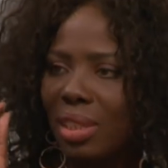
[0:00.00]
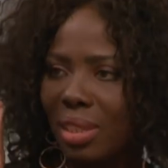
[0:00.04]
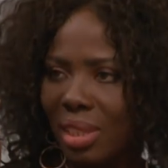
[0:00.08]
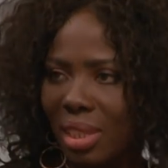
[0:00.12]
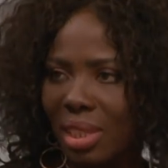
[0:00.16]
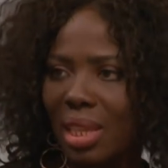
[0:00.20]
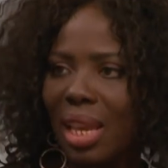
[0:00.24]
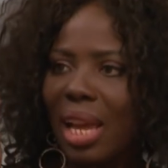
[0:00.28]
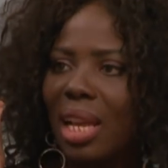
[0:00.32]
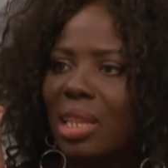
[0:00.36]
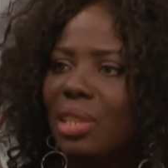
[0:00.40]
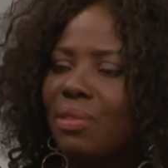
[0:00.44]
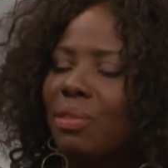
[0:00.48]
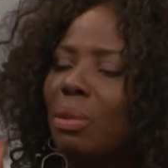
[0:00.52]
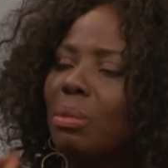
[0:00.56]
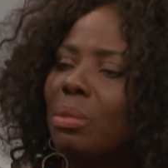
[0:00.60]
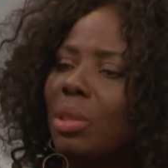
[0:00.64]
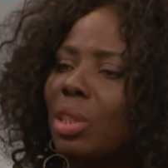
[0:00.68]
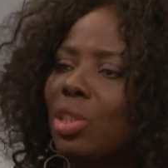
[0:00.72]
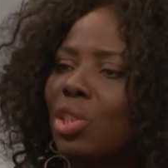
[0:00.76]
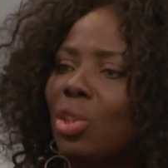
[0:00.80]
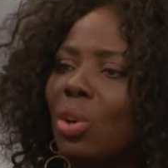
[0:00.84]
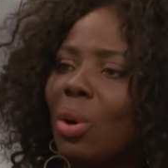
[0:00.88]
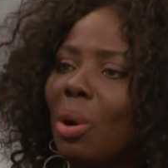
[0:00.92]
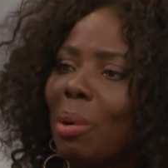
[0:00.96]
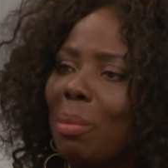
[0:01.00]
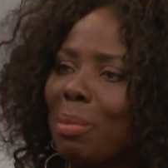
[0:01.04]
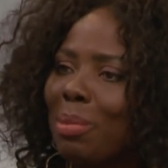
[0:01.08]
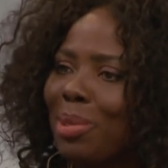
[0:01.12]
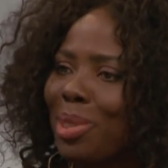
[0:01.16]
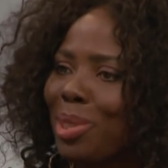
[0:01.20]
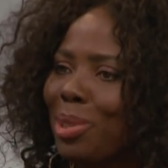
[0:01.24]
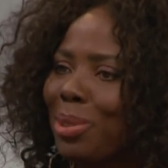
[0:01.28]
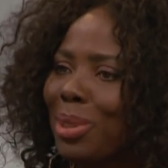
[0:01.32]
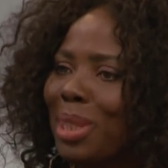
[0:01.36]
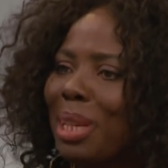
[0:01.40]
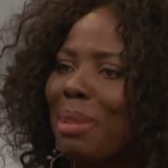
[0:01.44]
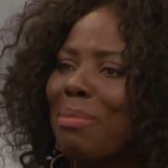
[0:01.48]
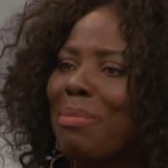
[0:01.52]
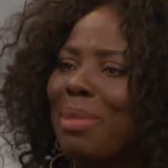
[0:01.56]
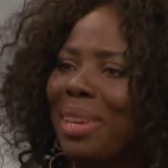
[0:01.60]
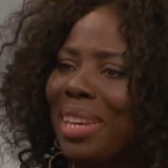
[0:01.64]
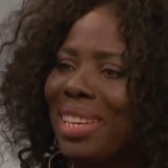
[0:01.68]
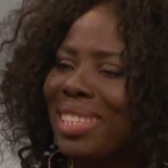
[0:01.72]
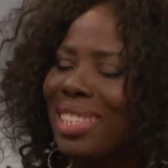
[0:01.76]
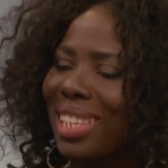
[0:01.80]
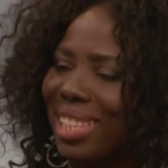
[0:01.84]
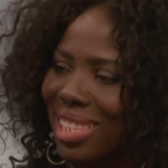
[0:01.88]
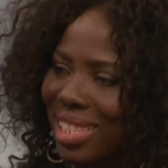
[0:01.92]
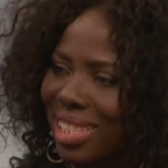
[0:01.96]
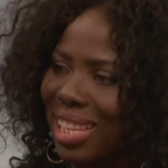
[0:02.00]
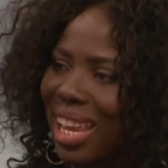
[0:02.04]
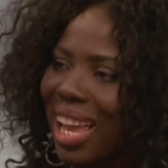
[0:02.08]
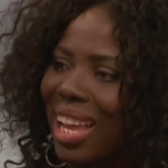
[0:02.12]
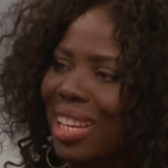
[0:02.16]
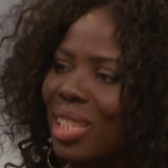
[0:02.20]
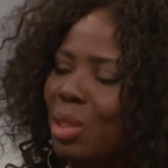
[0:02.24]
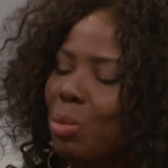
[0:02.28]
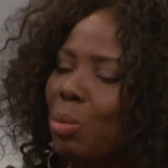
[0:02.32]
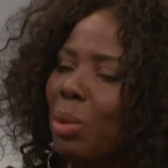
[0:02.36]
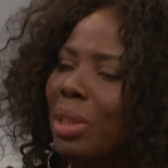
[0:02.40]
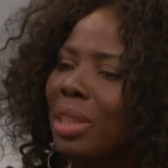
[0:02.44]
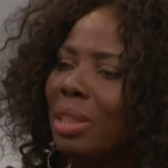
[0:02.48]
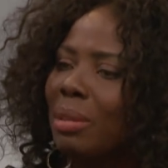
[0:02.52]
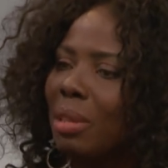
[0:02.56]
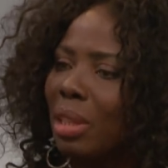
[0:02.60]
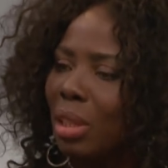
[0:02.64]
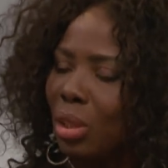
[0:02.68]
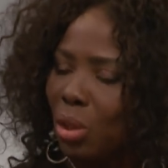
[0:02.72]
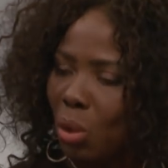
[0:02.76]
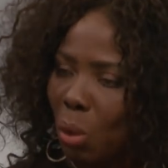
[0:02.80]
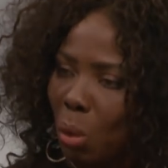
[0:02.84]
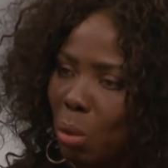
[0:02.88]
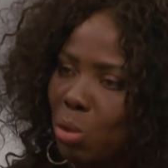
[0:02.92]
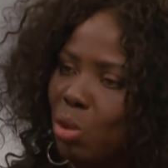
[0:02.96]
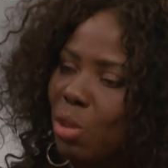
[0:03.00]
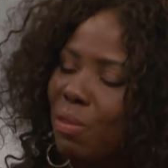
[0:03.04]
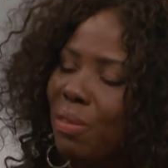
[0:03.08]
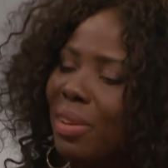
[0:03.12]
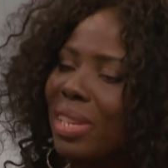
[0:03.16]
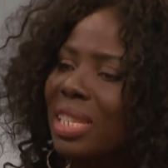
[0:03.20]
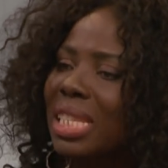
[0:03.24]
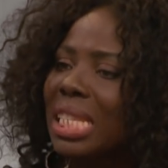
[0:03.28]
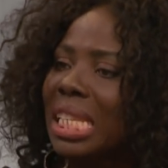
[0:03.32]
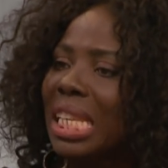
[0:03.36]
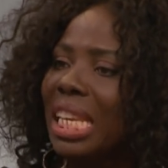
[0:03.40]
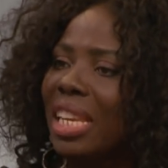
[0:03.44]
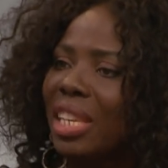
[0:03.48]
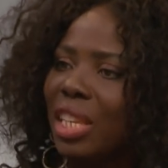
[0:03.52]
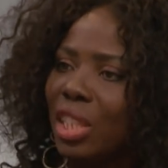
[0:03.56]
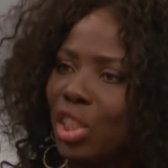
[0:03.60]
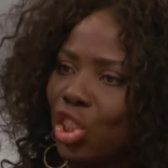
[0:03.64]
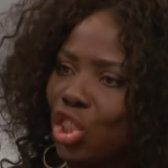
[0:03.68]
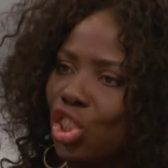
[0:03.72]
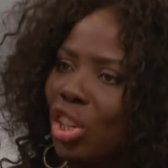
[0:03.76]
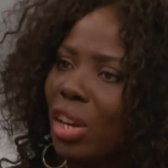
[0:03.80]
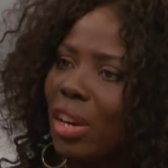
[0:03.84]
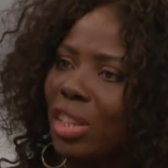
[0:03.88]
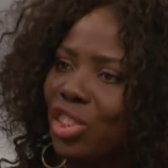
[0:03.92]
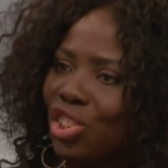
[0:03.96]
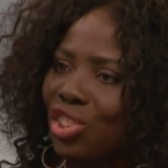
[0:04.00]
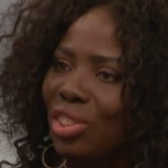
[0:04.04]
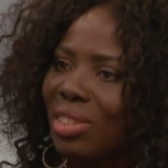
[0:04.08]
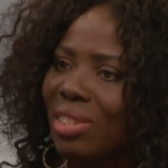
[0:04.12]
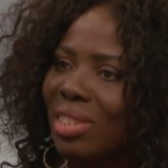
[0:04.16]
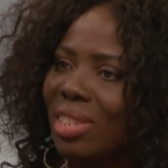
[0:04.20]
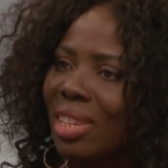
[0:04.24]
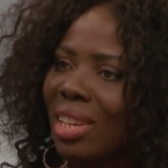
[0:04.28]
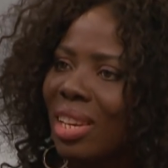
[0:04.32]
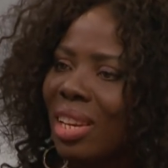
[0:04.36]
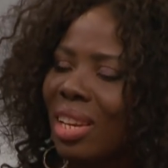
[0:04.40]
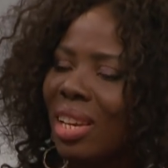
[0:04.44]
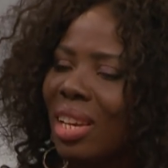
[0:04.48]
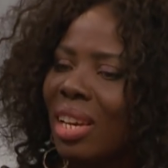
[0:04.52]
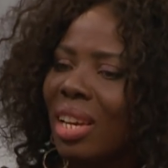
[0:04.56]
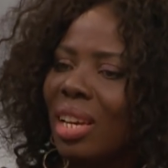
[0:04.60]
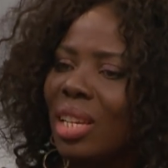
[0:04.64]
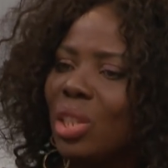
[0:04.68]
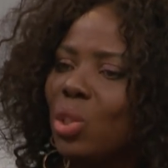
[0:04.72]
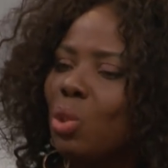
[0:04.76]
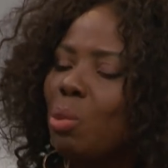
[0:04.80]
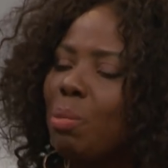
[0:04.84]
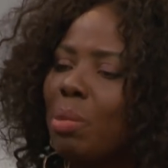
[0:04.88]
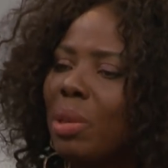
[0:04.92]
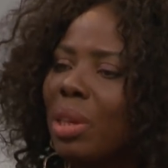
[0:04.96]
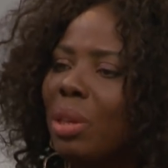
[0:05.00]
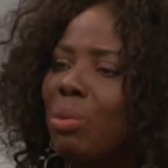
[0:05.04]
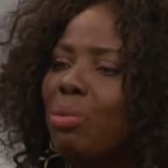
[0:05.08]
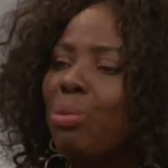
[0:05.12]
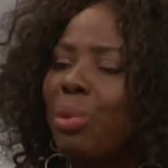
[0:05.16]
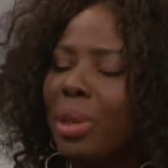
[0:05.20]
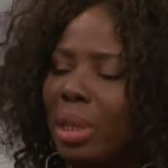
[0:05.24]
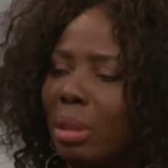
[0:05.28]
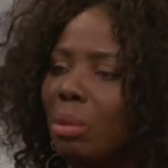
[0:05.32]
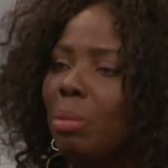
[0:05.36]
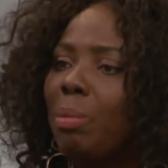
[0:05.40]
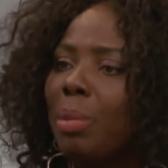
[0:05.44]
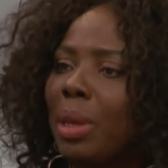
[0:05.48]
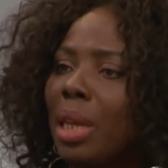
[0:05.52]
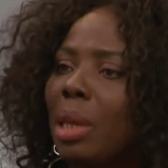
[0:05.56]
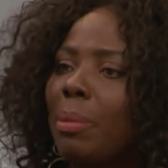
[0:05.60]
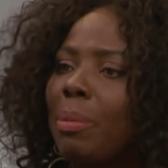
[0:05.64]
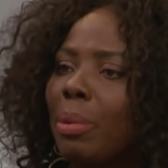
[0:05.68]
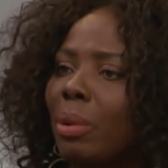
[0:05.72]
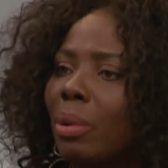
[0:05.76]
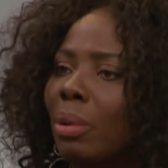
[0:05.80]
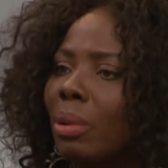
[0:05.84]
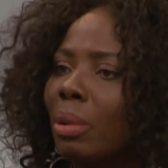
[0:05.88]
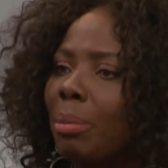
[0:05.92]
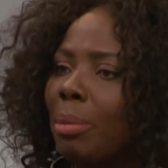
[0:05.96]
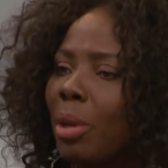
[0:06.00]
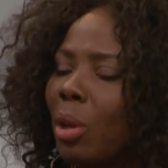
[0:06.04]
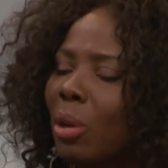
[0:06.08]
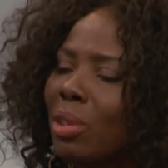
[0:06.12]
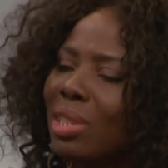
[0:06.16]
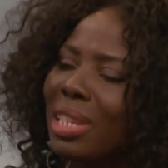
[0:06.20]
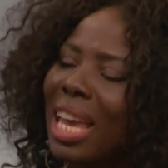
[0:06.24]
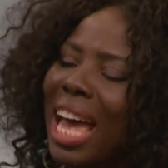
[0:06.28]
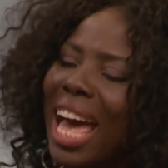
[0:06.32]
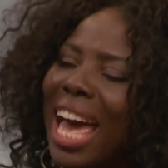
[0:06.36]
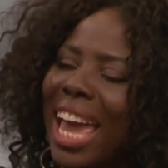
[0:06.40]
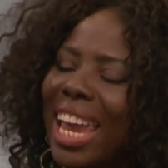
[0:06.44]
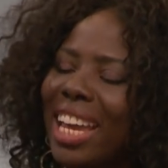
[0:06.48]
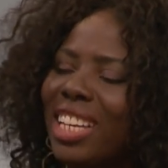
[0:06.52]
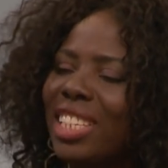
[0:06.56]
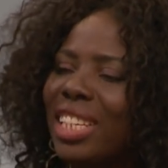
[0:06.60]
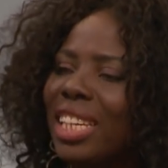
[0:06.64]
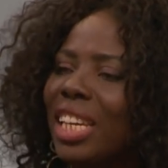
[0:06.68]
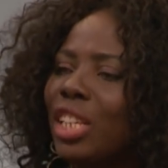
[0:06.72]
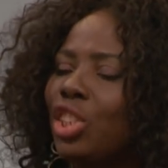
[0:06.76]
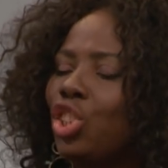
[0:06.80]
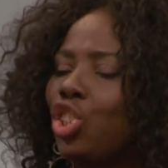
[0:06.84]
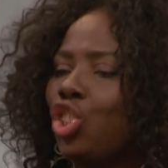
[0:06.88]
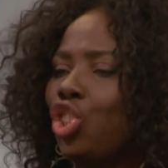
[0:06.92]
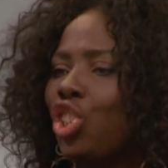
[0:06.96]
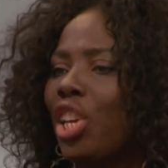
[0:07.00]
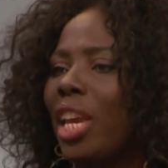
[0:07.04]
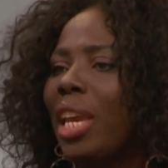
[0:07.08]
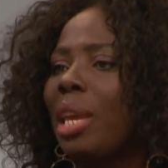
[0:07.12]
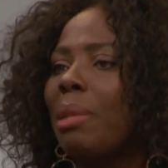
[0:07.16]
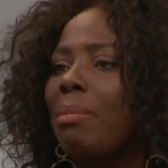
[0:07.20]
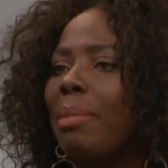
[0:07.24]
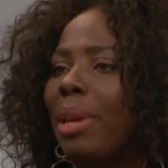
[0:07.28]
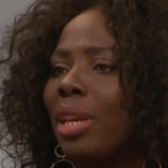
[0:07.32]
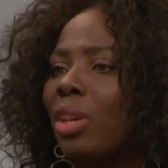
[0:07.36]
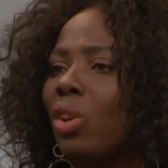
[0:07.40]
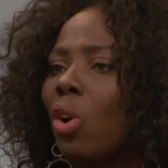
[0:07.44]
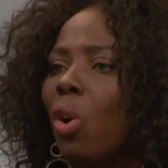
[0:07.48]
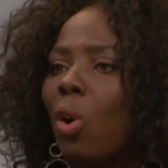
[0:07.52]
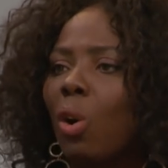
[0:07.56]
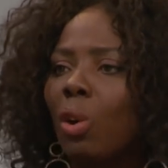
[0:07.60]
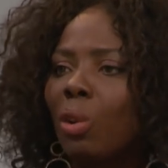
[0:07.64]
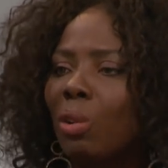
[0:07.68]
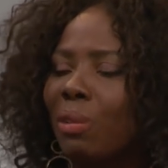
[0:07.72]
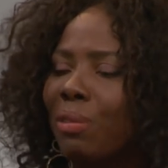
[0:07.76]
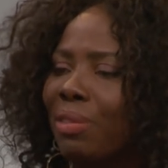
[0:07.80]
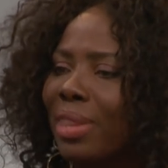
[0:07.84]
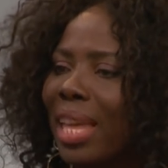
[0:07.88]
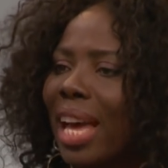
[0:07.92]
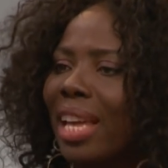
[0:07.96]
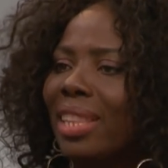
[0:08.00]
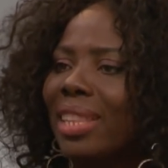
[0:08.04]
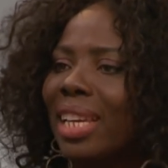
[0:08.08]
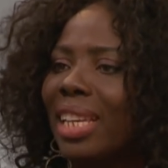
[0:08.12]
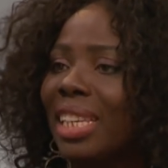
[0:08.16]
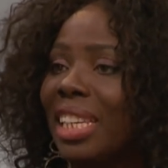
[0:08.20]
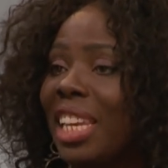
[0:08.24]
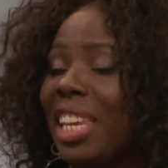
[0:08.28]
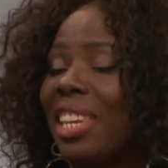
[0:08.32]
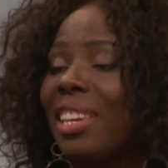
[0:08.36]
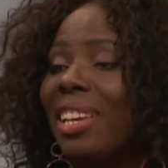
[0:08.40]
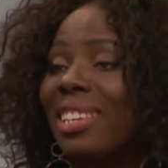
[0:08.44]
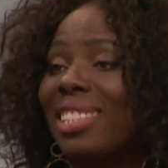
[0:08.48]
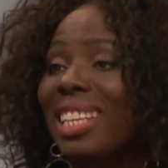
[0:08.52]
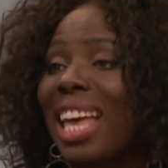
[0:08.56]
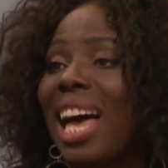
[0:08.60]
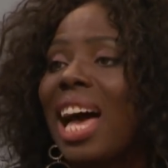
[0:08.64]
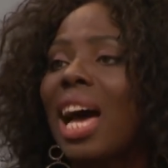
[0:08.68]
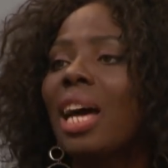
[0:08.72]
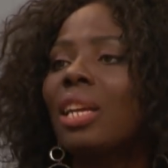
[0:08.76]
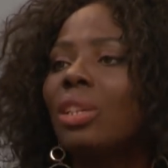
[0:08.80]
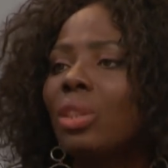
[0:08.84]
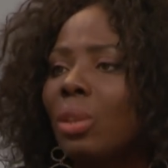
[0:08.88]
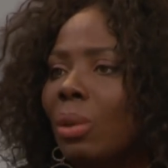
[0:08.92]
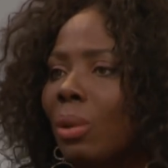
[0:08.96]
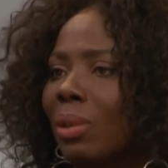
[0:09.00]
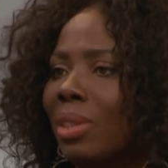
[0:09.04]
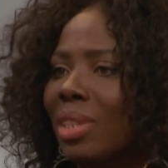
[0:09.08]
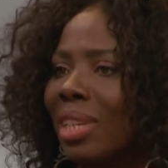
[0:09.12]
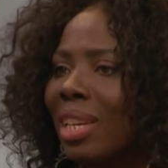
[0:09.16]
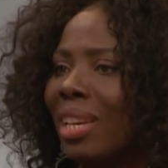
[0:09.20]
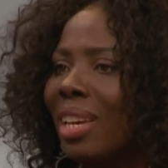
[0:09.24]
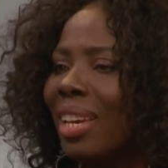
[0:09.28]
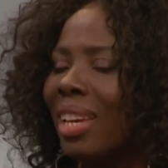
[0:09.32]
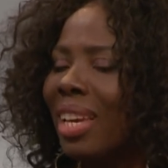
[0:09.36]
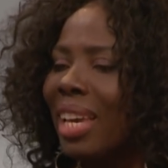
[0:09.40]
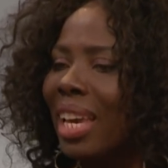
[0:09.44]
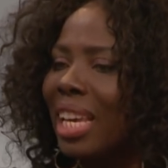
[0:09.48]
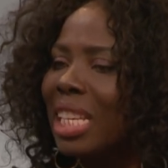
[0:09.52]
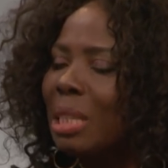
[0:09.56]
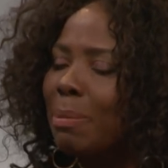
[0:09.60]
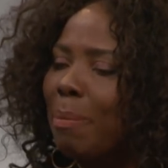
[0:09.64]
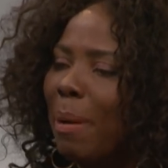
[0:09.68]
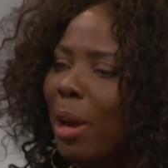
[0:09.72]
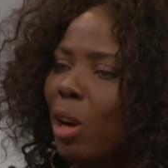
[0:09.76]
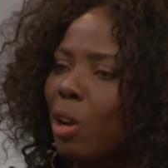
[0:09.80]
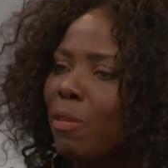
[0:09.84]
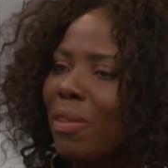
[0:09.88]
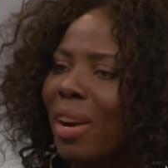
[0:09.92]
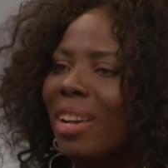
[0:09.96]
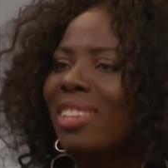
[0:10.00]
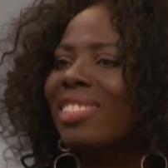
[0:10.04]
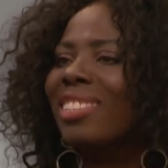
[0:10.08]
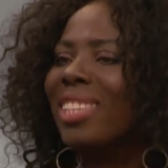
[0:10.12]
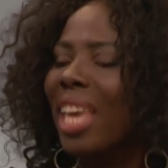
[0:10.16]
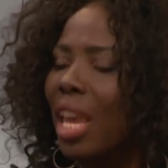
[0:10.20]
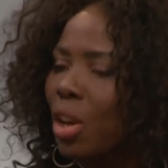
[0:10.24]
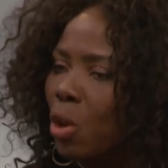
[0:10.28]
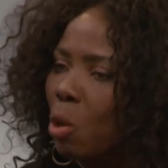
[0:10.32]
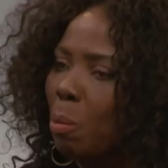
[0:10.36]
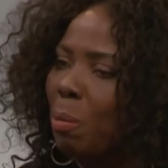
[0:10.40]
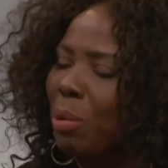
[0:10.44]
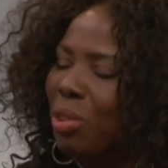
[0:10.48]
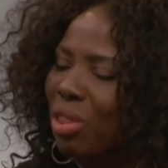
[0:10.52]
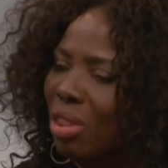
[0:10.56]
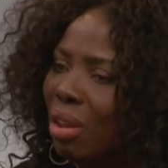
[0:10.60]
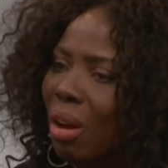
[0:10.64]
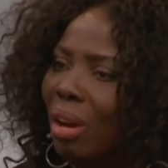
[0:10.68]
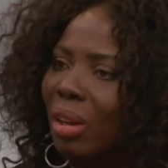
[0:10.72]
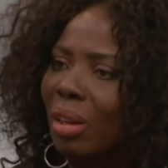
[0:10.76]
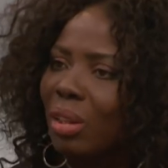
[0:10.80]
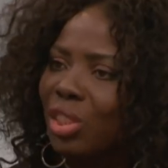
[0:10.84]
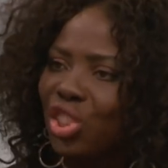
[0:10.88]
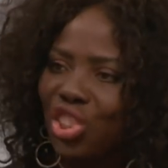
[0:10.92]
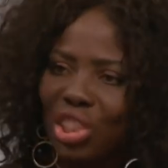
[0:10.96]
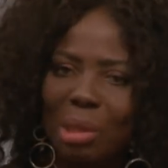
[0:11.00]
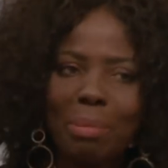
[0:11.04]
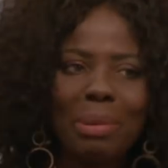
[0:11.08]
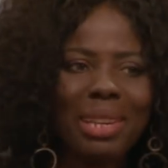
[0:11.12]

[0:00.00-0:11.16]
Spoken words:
starts from the top. So that means it starts with those of us leading churches to be real people, because hiding and shame and all of that, that leaders are not, it's part of our psychopathology.